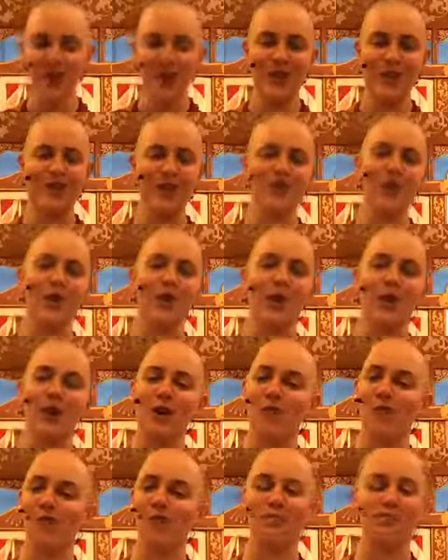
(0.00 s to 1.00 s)

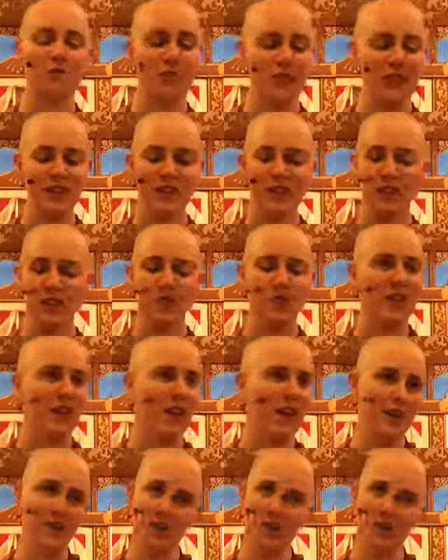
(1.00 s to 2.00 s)
So please do
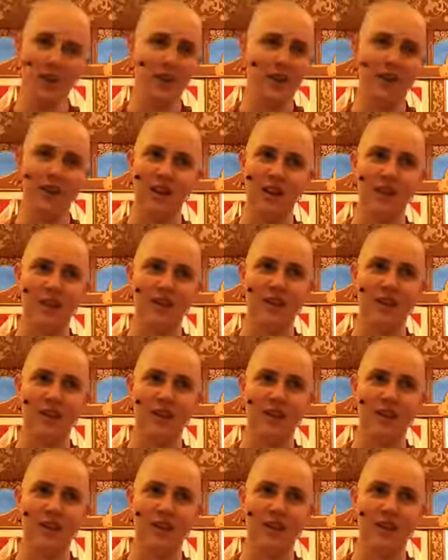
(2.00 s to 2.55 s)
connect with each other.